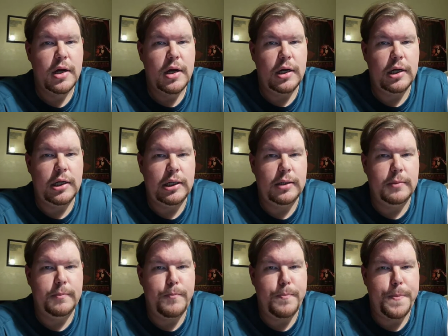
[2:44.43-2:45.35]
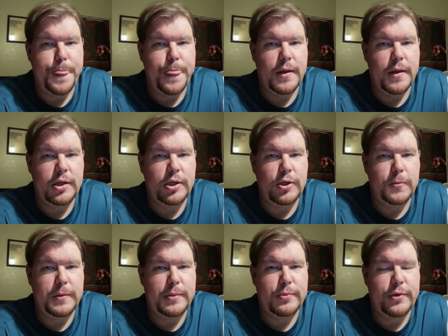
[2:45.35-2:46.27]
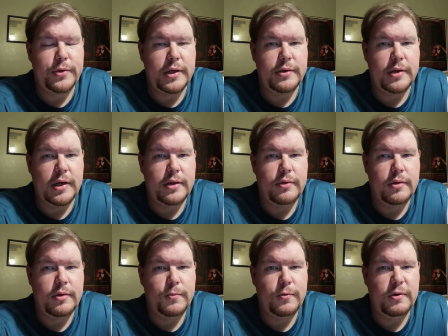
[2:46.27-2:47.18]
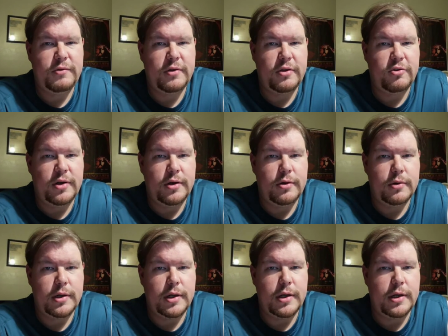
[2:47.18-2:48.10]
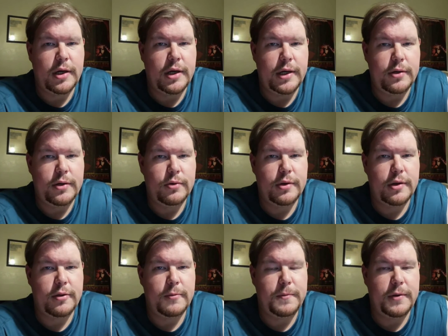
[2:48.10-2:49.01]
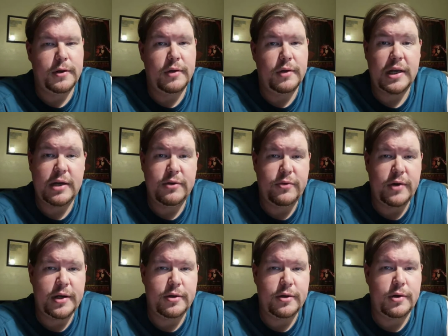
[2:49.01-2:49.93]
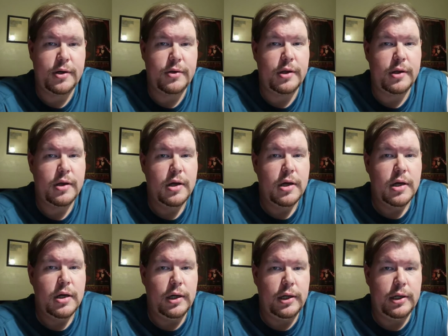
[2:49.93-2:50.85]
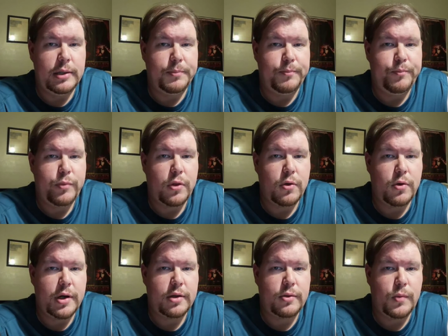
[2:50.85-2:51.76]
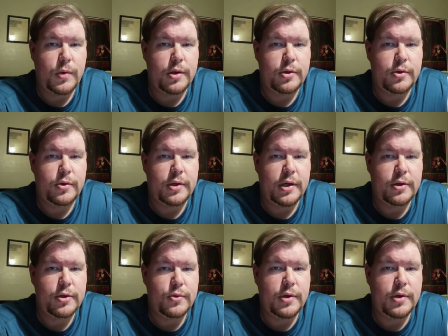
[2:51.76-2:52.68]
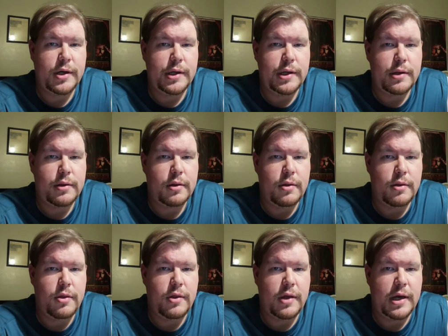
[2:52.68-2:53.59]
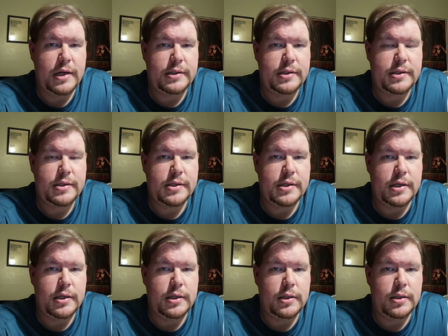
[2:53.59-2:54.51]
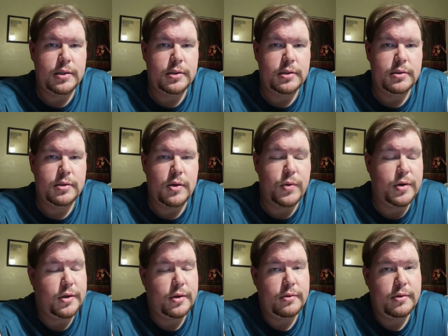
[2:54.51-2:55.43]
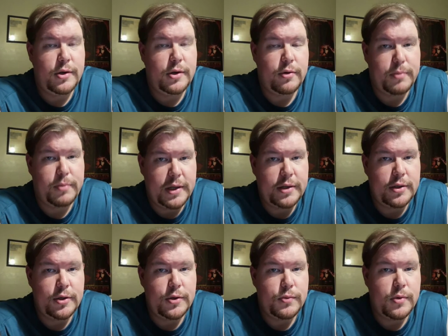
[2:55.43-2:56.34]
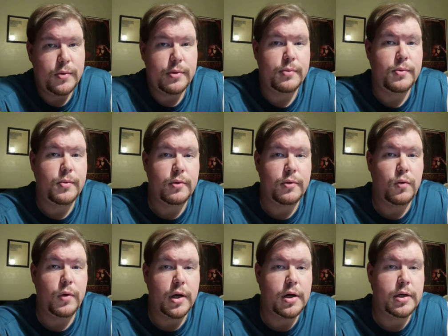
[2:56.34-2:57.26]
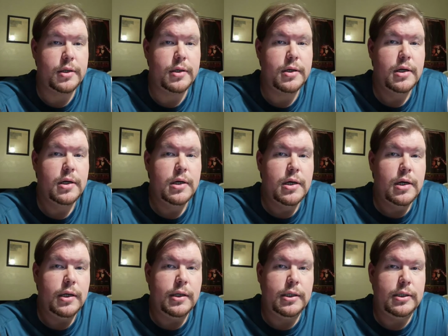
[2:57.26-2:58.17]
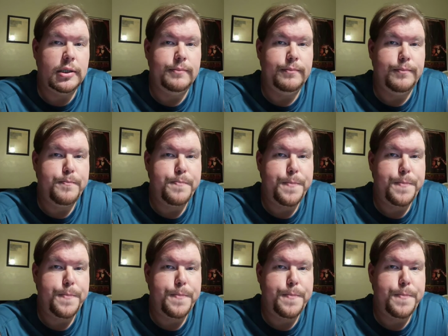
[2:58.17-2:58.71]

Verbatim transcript: um, you know people think that the previous channel kind of died or disappeared and they can't find it or anything. Um, so I just wanted to tell you guys that uh, I wanted to you know explain to you what was what was going on. Um,